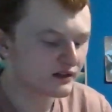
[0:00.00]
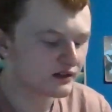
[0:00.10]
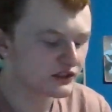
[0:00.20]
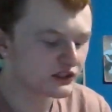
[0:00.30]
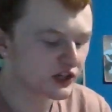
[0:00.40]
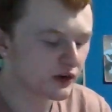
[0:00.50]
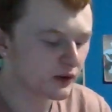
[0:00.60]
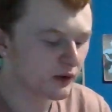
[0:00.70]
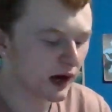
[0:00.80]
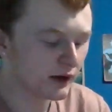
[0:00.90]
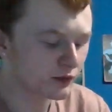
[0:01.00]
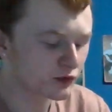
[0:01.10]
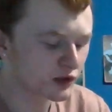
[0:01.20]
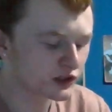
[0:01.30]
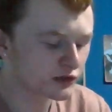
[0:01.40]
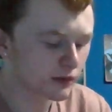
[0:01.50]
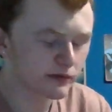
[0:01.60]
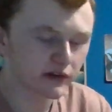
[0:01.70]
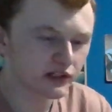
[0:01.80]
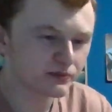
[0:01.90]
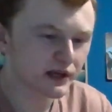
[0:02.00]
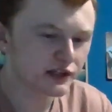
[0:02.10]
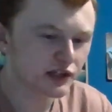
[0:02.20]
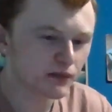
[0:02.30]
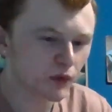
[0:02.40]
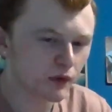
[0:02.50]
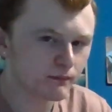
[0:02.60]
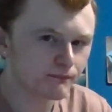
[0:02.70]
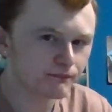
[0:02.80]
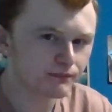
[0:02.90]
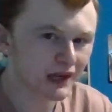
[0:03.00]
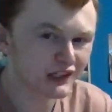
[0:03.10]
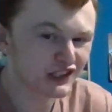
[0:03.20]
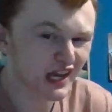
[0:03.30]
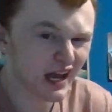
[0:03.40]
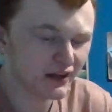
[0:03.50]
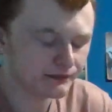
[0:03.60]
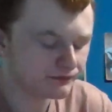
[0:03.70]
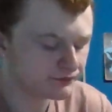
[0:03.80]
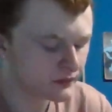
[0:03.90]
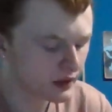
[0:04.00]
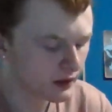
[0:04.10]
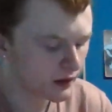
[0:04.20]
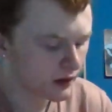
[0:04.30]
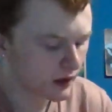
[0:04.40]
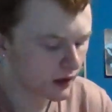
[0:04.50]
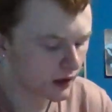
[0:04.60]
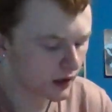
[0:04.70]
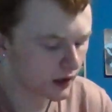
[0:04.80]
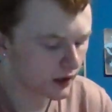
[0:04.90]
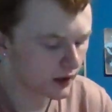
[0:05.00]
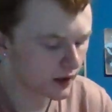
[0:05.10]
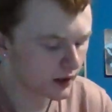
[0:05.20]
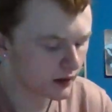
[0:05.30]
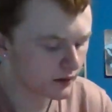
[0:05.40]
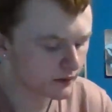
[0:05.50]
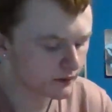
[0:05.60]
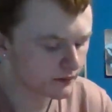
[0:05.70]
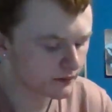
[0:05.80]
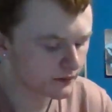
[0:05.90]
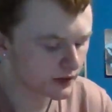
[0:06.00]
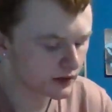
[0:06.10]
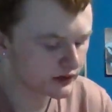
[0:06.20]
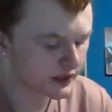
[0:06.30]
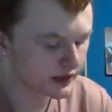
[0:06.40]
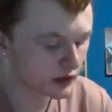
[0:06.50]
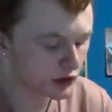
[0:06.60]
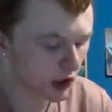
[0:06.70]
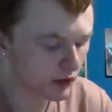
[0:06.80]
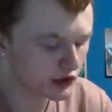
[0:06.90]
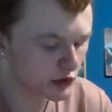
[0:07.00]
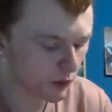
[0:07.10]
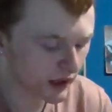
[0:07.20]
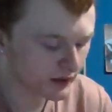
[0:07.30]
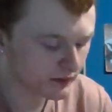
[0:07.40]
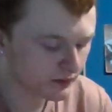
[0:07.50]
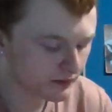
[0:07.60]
So, I don't trust a Roman Reigns match anymore. I just can't. Because, like, Cody should win.